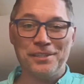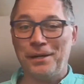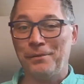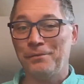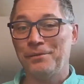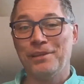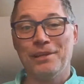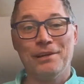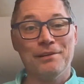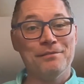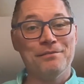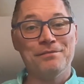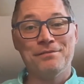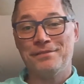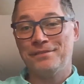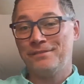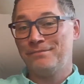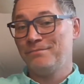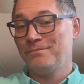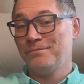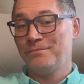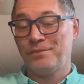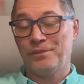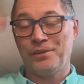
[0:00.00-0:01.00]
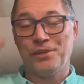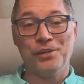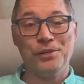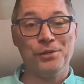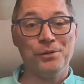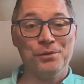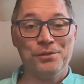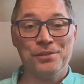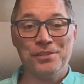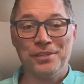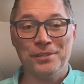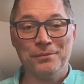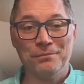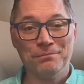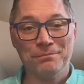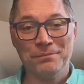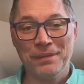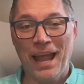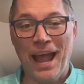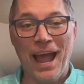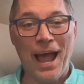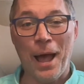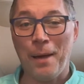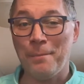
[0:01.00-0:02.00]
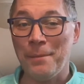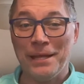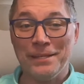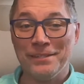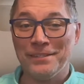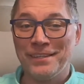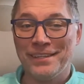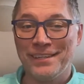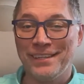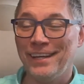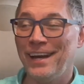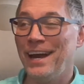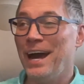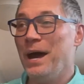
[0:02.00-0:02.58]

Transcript: I would love for you to comment.